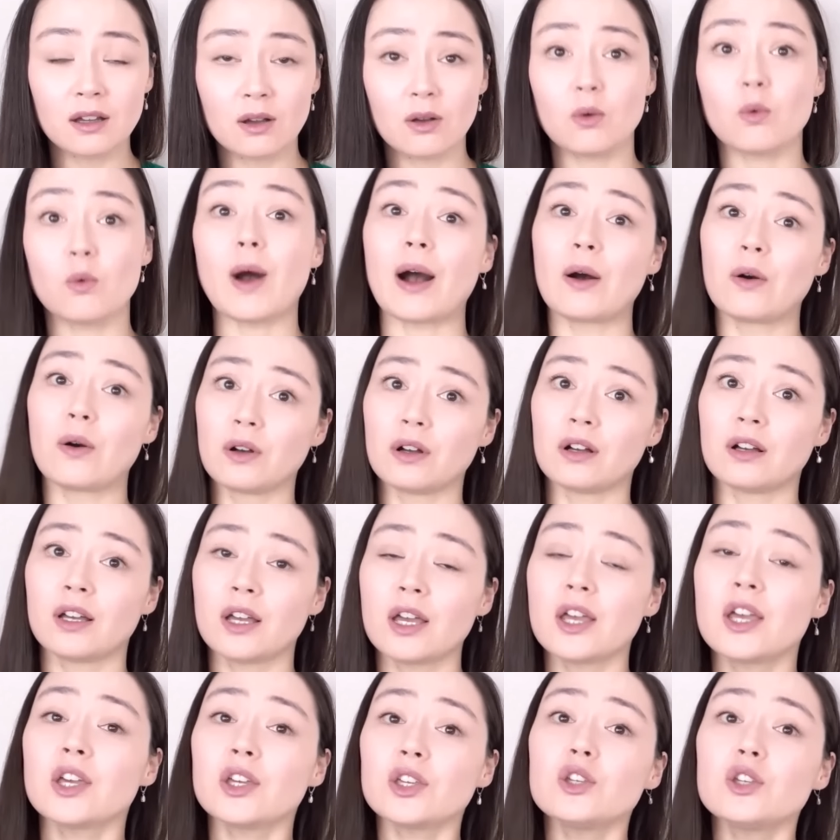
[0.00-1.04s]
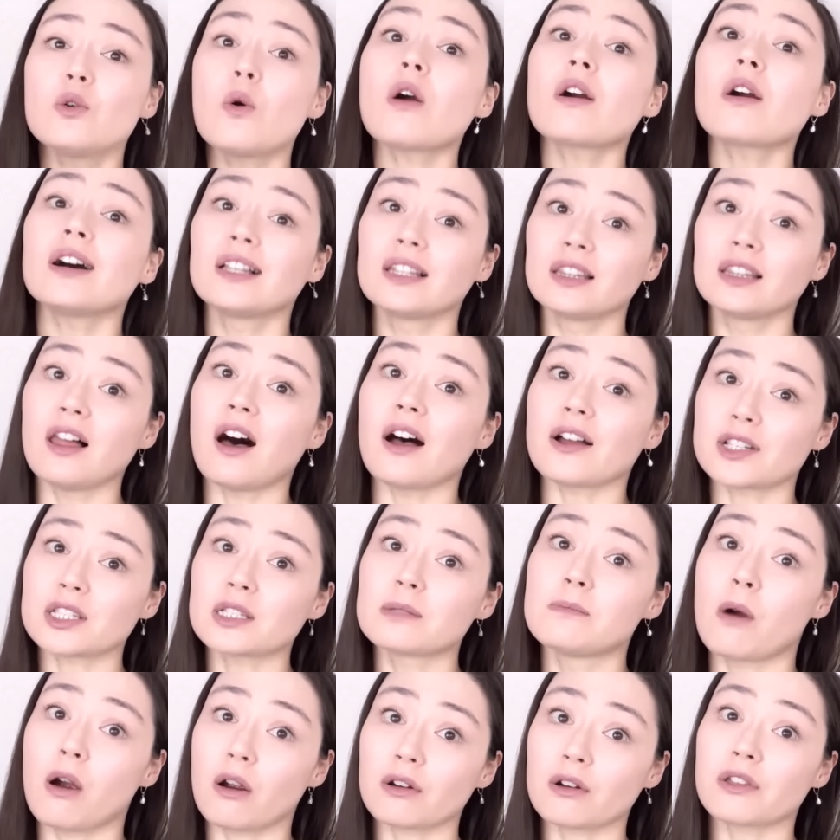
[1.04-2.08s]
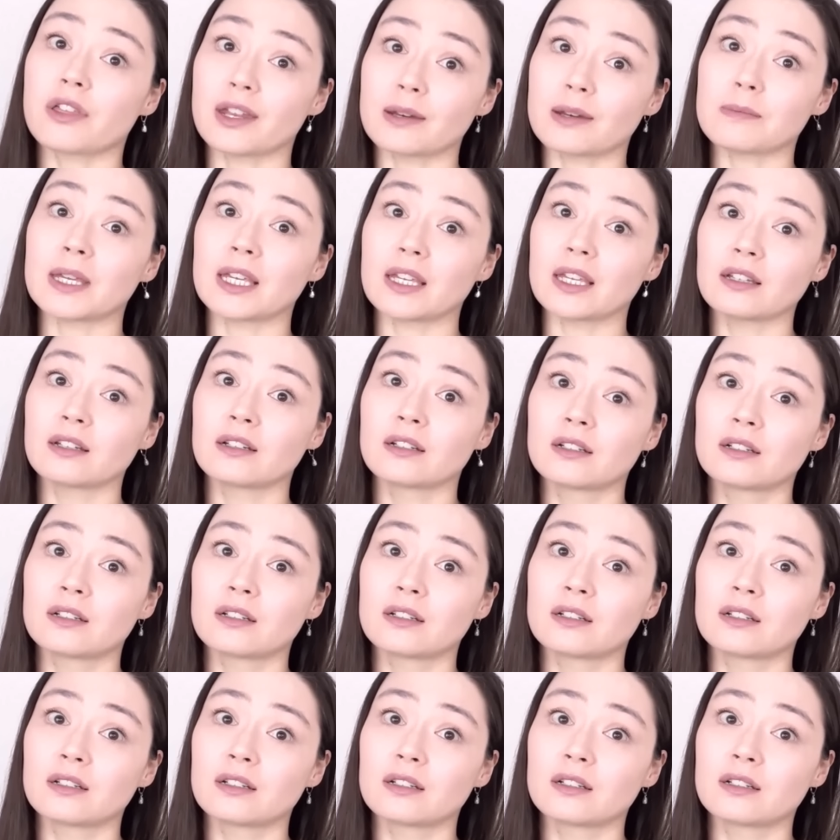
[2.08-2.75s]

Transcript: Wow, you are a lot smarter than me.